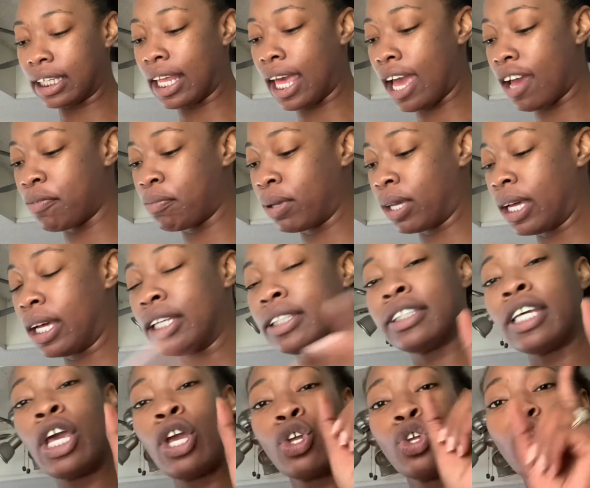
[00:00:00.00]
laugh because
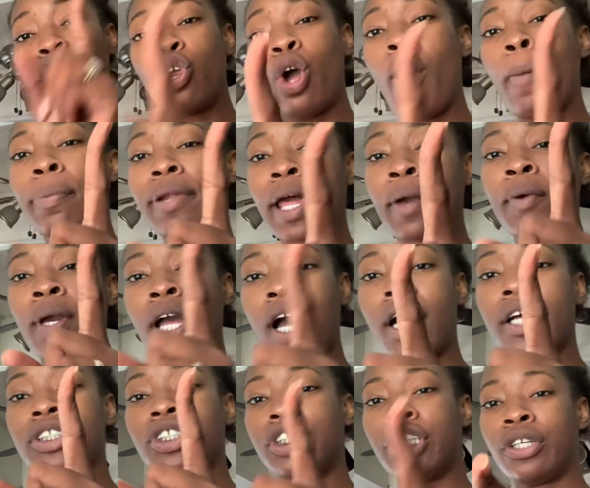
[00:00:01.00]
you don't play with
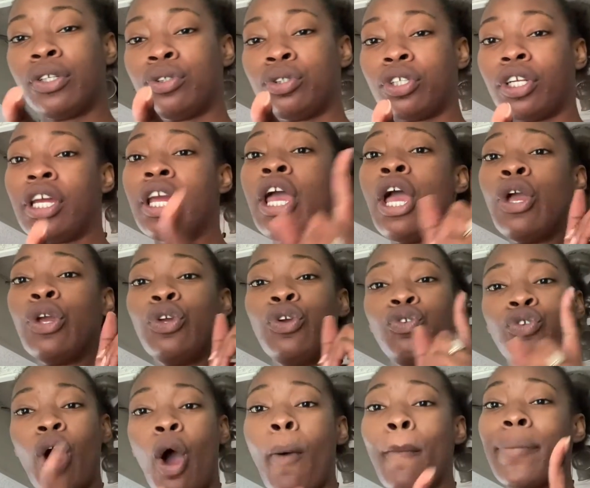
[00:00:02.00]
God's children. You
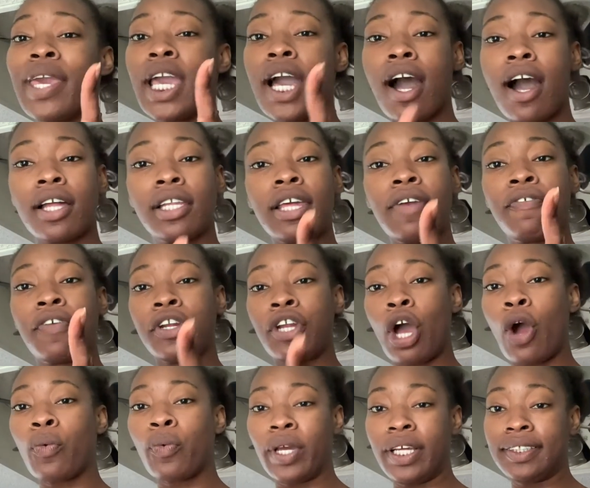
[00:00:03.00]
don't be ugly for
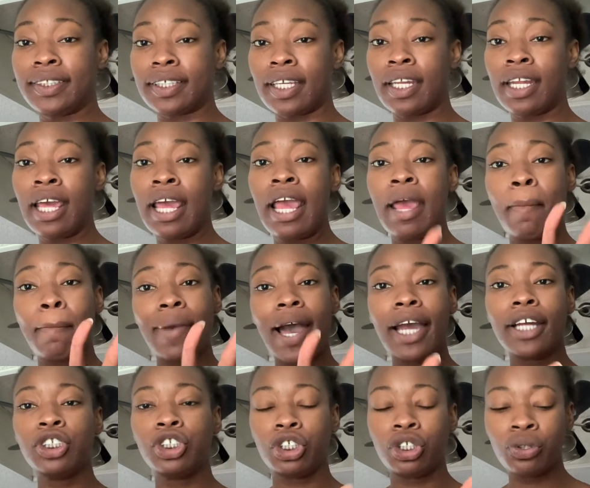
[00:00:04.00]
no reason.
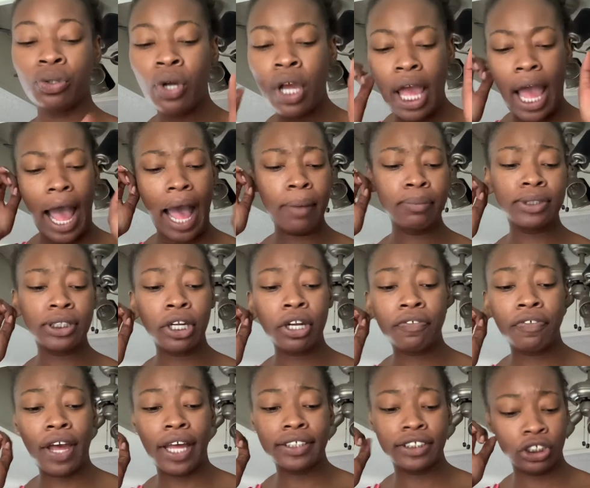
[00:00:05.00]
Mind you, I'm
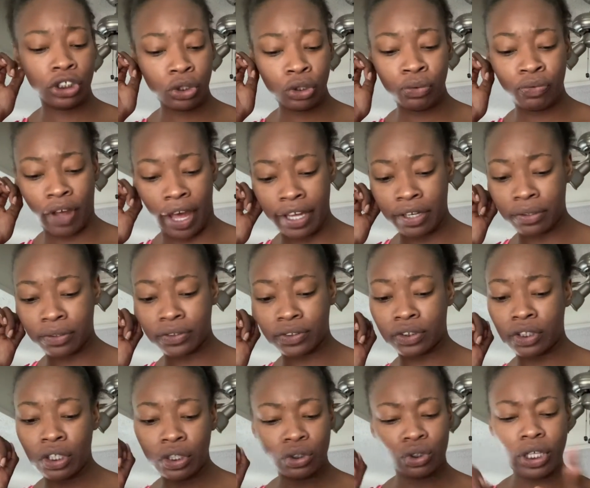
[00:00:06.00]
certified to do vitals.
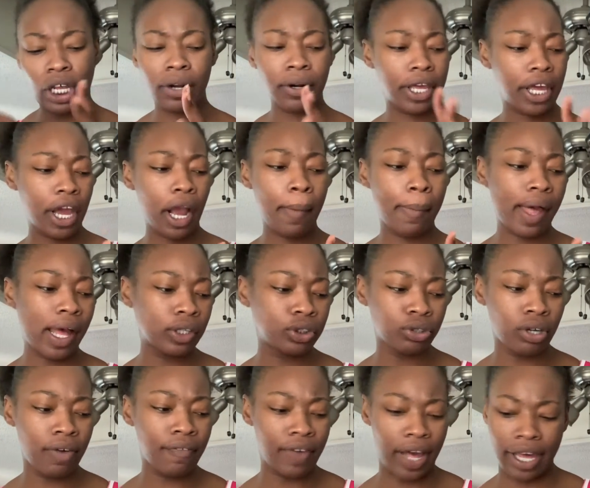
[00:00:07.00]
So I don't care about
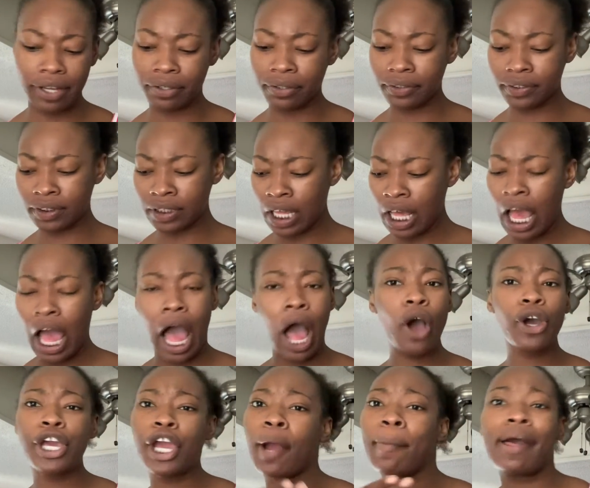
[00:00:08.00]
doing vitals. I
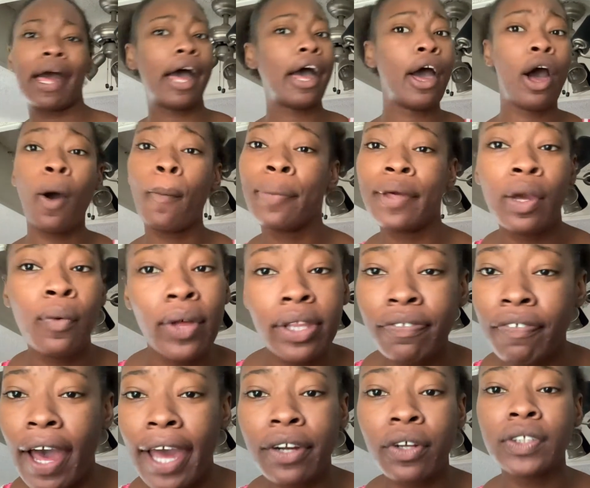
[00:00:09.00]
don't care about helping with
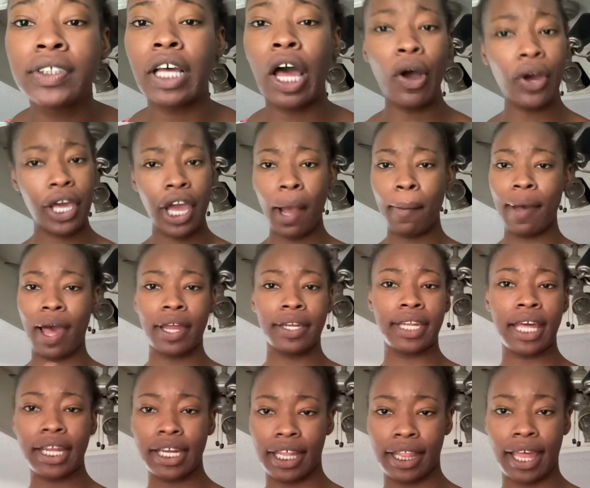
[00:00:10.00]
vitals. I don't care about
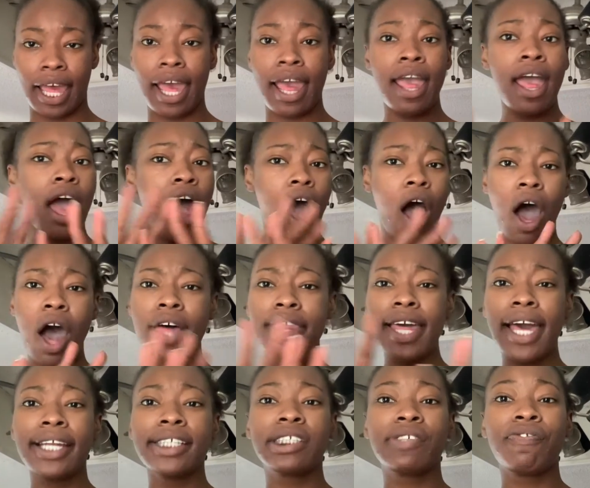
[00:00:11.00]
none of that. All
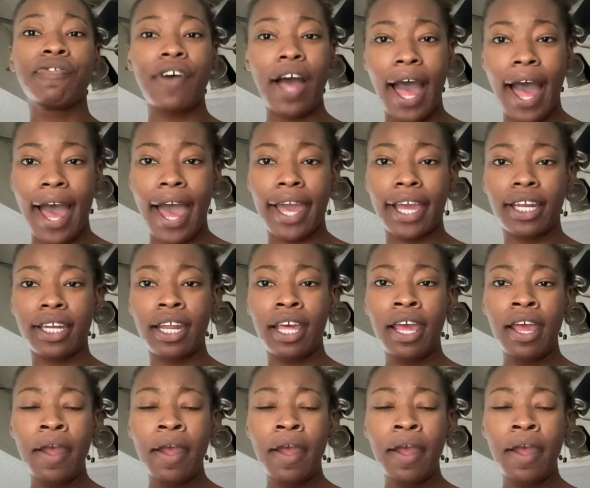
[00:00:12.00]
that is fine.